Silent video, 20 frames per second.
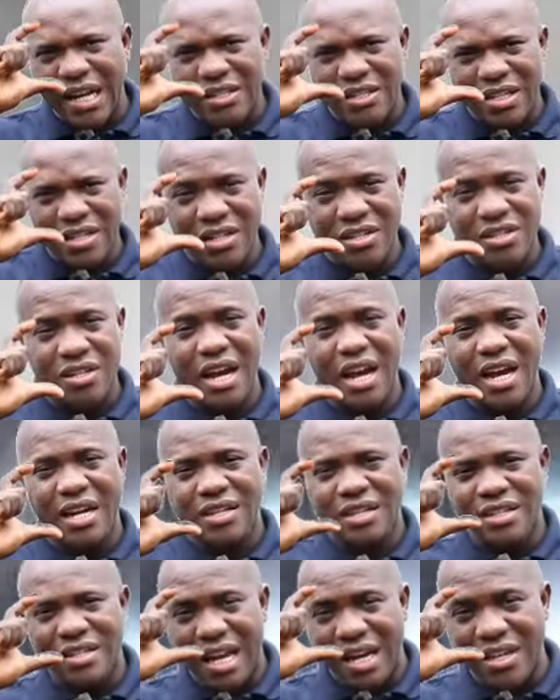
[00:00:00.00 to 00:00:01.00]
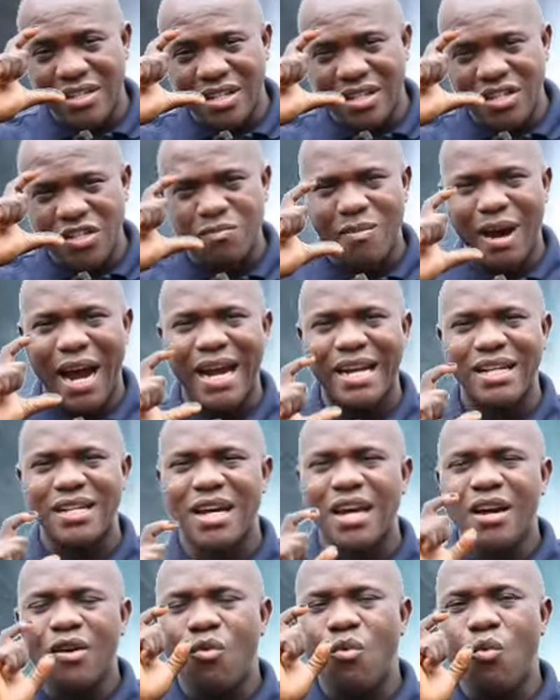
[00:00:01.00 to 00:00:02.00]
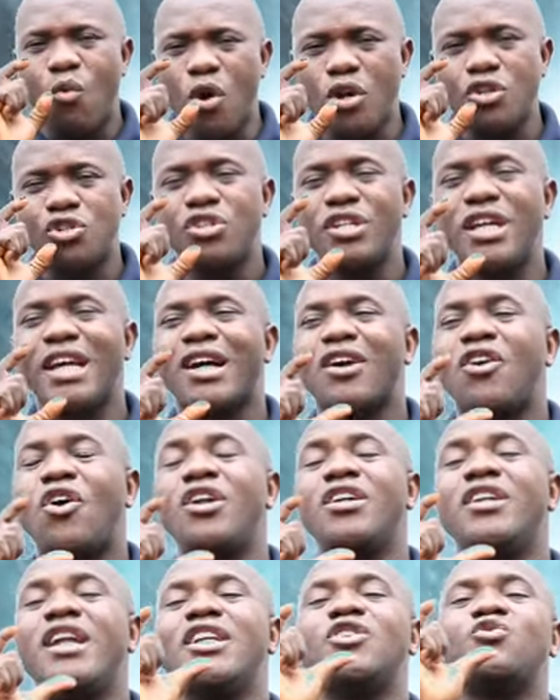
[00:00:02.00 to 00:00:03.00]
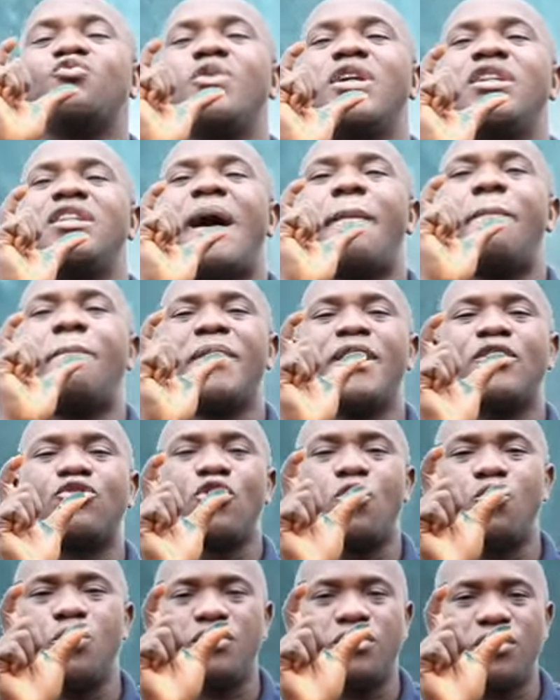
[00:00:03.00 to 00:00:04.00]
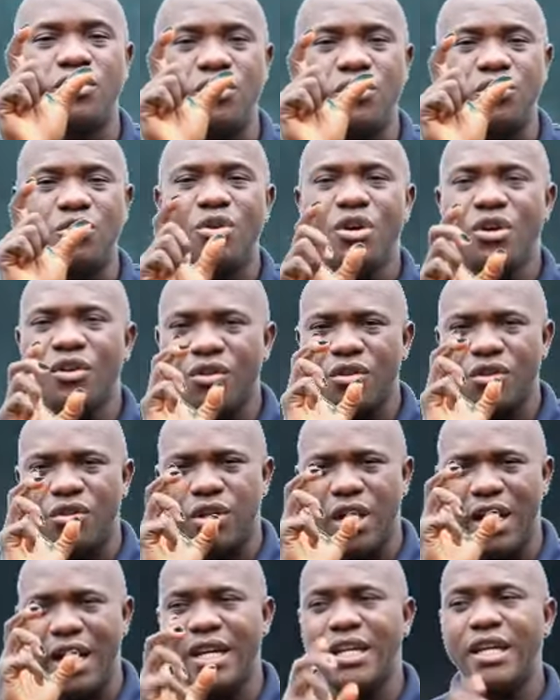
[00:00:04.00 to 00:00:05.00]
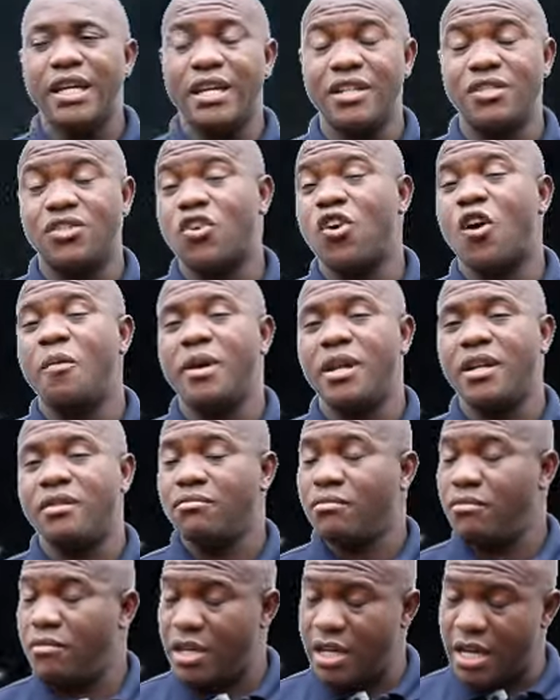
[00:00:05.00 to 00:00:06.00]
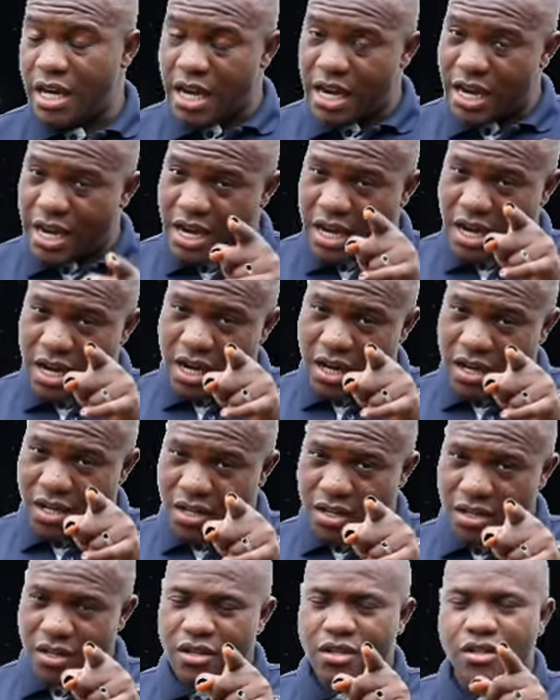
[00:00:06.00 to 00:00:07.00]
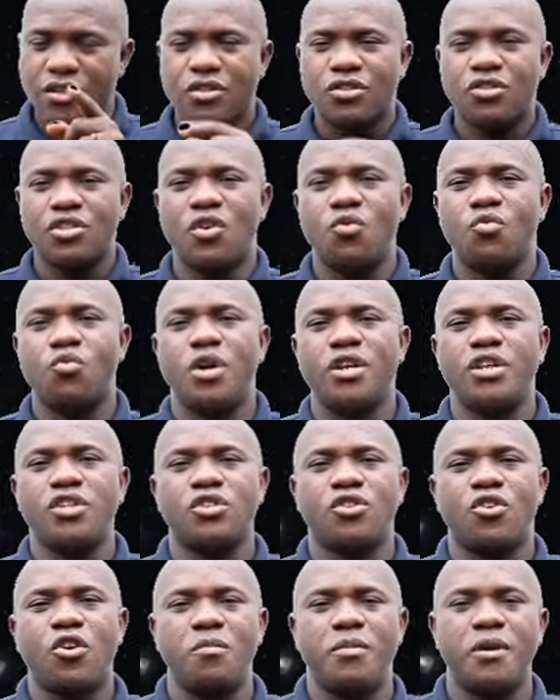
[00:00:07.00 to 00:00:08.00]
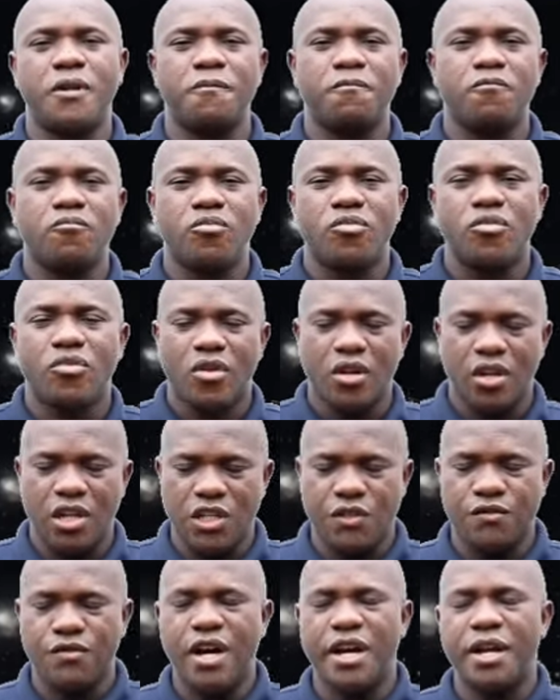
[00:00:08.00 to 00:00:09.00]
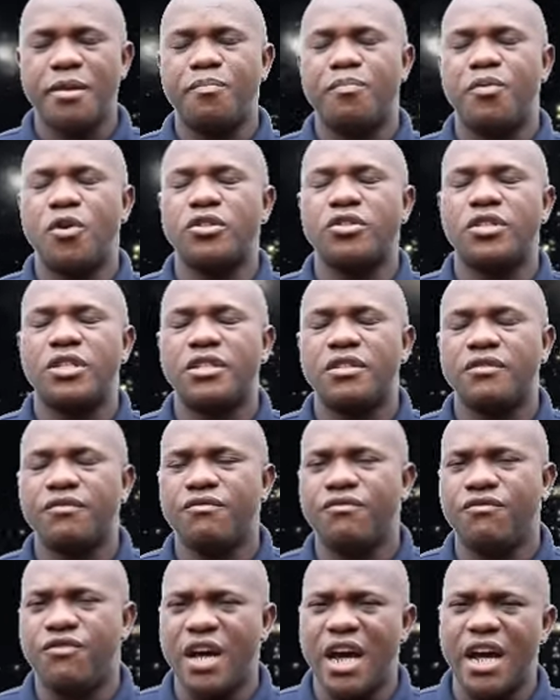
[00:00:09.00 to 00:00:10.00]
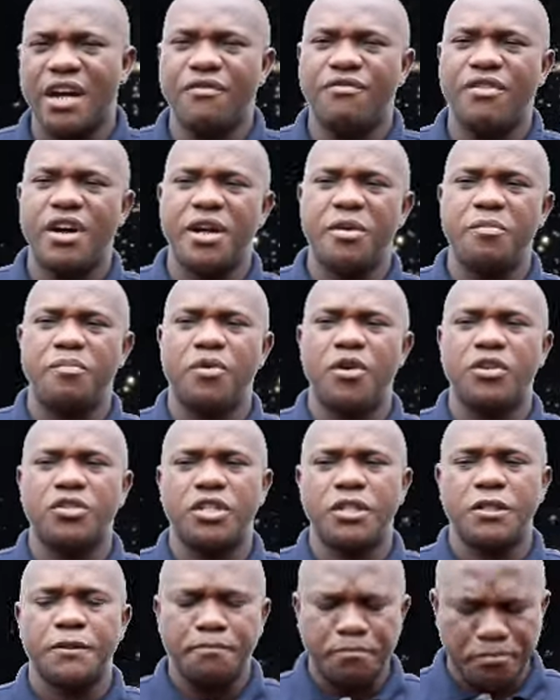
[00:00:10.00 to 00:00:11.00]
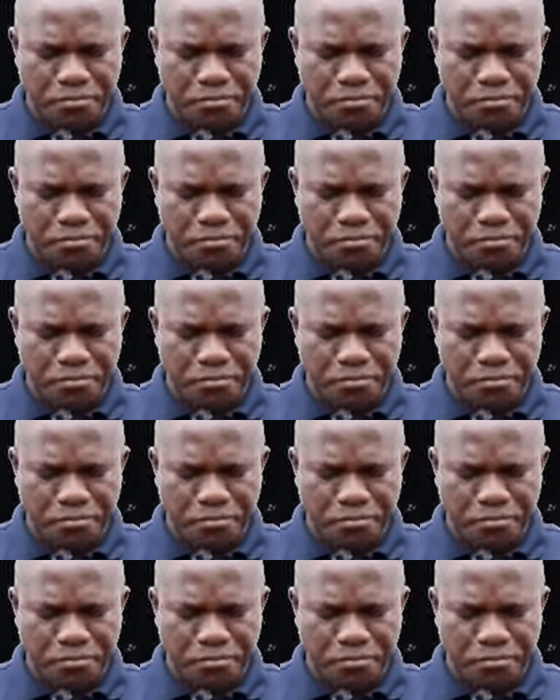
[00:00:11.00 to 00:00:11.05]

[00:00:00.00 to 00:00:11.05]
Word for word: is in his head, that is in his mind. Once he connects with that picture with you, then he is coming. Yeah, someone is coming. It's very important. Very, very important.